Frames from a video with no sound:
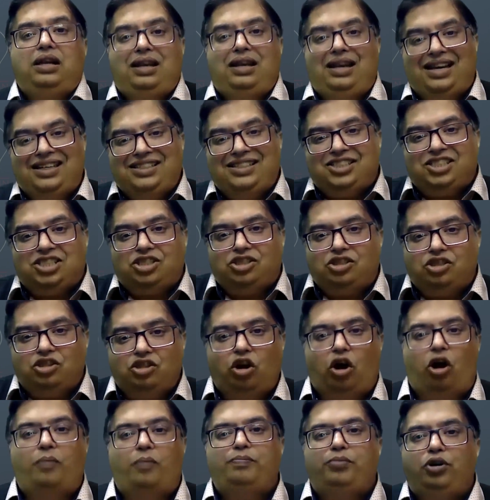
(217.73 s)
Let's
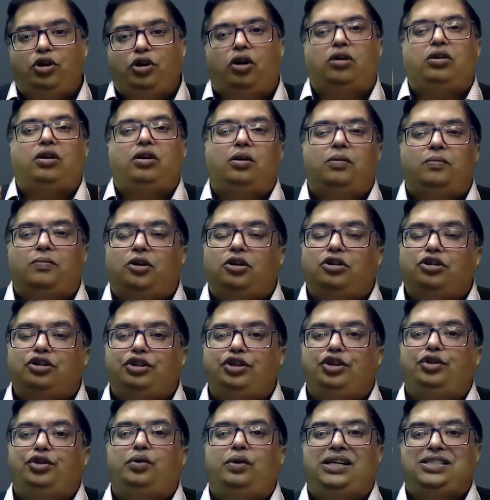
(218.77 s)
stop talking about
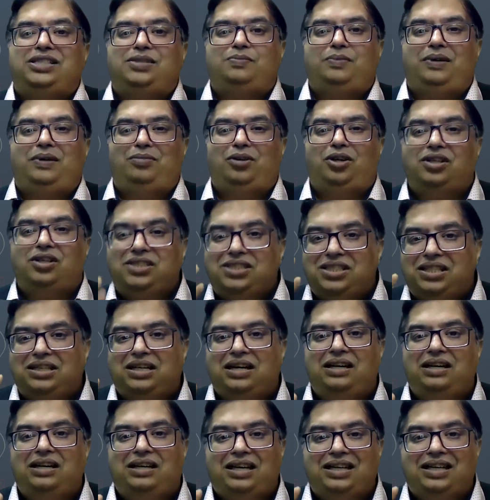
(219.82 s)
USP because it
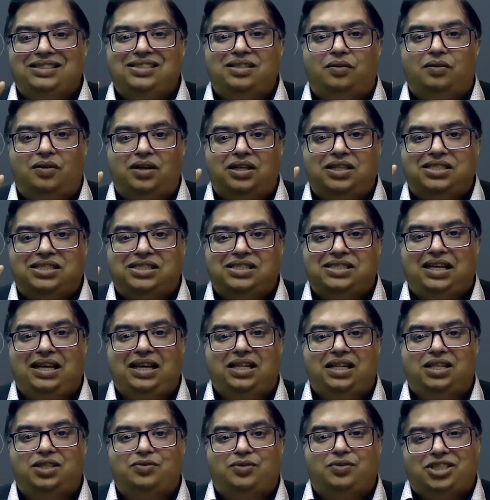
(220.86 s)
contains the word
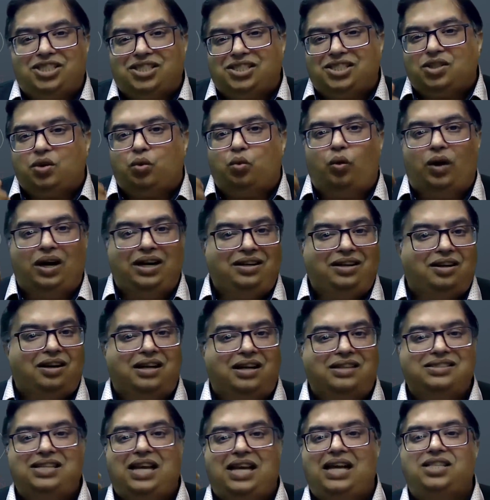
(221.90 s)
sales, which is quite
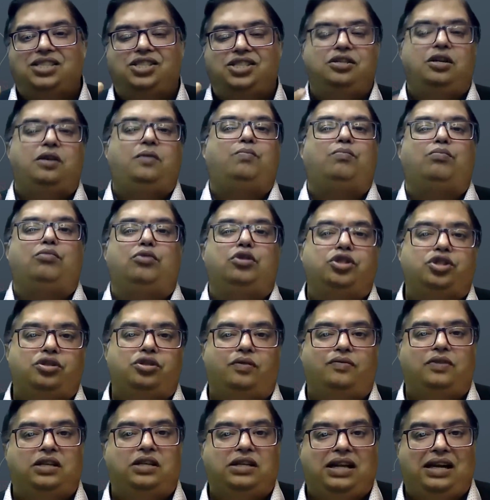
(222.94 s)
transactional most
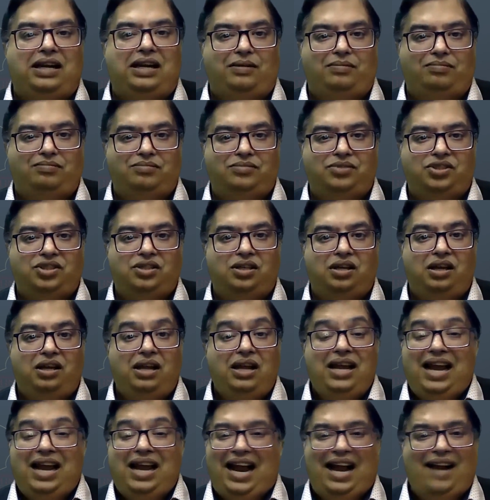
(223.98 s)
of the times,
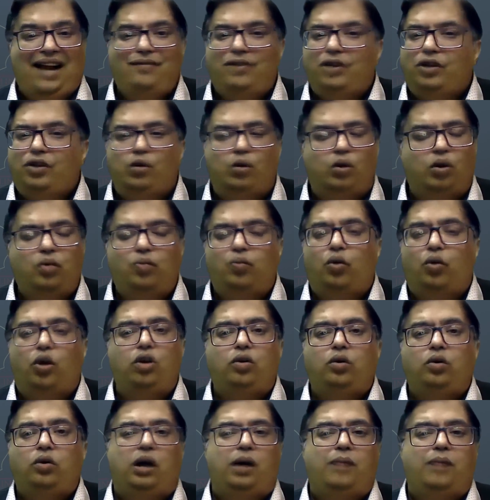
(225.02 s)
and we don't
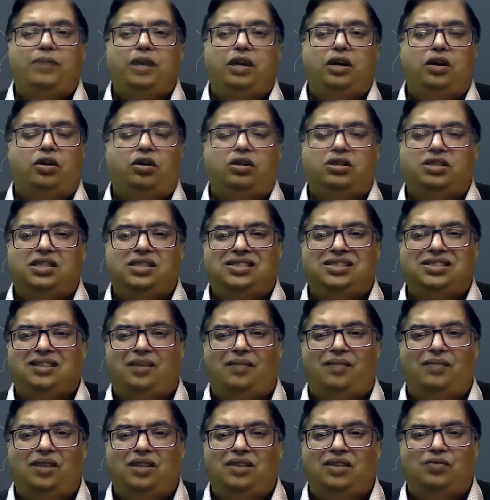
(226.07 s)
want to come across as
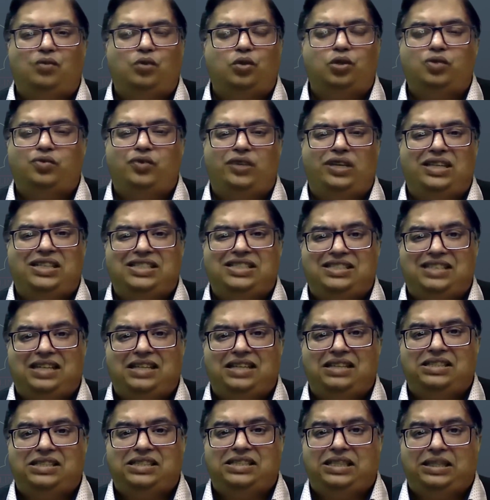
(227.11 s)
someone who's very
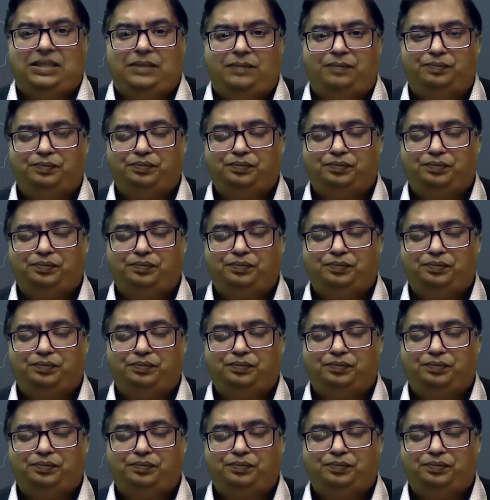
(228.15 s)
salesy.